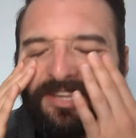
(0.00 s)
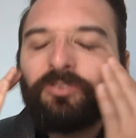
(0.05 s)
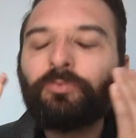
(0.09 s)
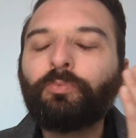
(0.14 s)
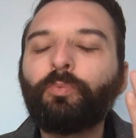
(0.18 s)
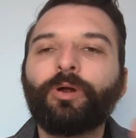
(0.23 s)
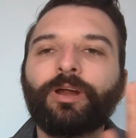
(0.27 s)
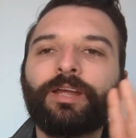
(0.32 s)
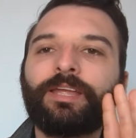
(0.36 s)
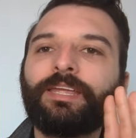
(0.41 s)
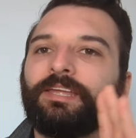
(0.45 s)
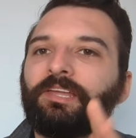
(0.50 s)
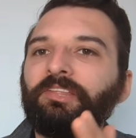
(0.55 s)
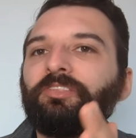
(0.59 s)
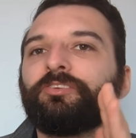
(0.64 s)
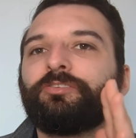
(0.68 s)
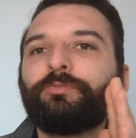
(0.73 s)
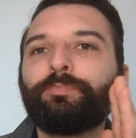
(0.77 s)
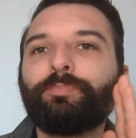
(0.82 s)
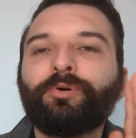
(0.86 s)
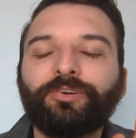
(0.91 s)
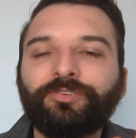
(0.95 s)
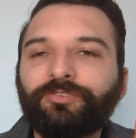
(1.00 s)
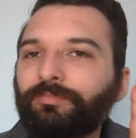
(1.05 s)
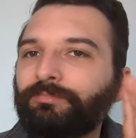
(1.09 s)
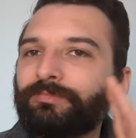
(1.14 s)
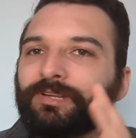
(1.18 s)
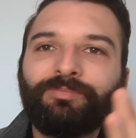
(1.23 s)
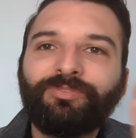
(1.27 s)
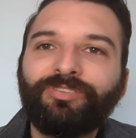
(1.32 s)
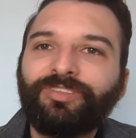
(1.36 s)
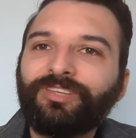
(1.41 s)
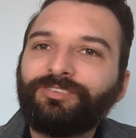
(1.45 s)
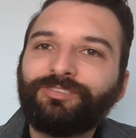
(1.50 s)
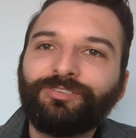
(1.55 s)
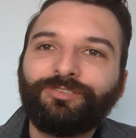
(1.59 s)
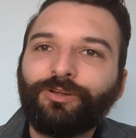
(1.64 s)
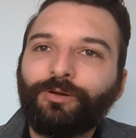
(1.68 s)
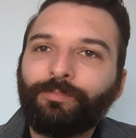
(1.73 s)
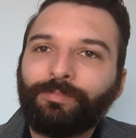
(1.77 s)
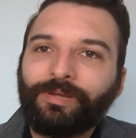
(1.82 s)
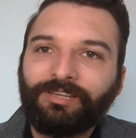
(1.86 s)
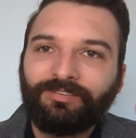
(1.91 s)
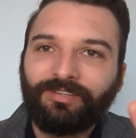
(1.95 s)
working in the sport, sometimes things just
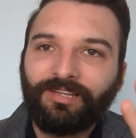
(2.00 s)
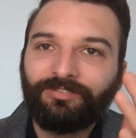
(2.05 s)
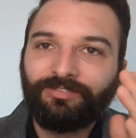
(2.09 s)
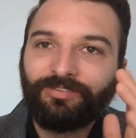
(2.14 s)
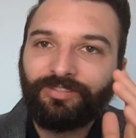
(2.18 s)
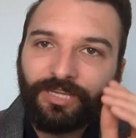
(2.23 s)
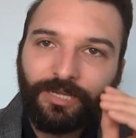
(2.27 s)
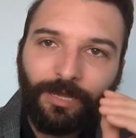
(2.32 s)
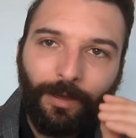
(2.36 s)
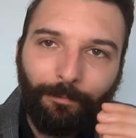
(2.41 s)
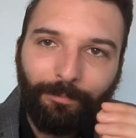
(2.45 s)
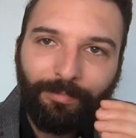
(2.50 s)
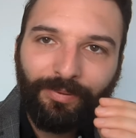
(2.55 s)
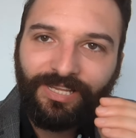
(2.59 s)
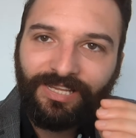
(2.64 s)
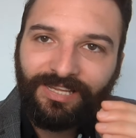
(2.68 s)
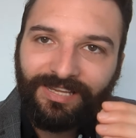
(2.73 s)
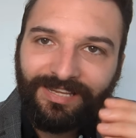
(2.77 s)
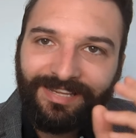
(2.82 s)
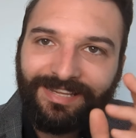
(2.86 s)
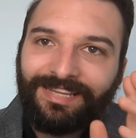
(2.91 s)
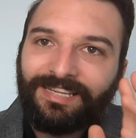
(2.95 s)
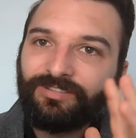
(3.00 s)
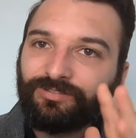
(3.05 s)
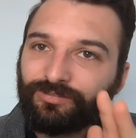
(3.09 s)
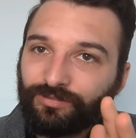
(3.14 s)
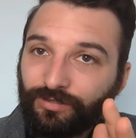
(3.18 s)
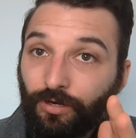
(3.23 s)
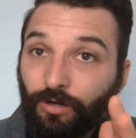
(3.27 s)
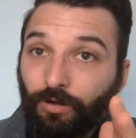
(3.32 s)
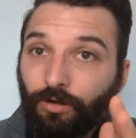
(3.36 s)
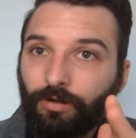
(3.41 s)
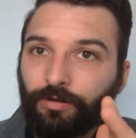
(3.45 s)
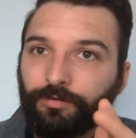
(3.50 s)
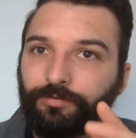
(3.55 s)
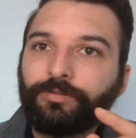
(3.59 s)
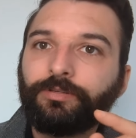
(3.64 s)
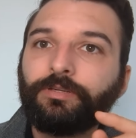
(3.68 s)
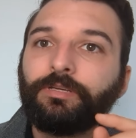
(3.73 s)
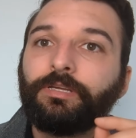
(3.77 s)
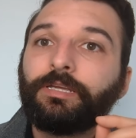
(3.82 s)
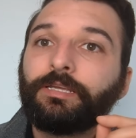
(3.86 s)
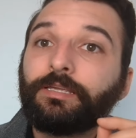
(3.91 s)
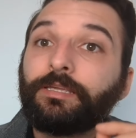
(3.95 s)
don't make sense. The company is called
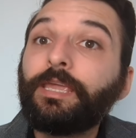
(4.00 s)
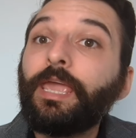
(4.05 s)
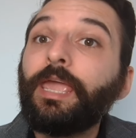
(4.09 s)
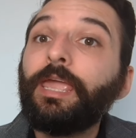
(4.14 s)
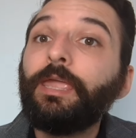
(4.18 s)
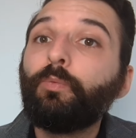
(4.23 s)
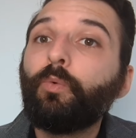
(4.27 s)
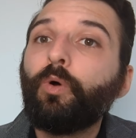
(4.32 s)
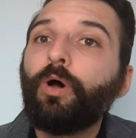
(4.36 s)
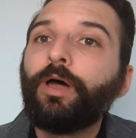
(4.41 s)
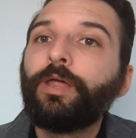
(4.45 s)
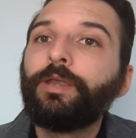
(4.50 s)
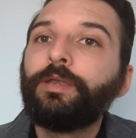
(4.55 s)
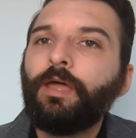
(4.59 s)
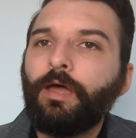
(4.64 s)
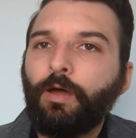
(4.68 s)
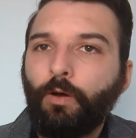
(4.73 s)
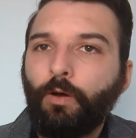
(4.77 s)
K-1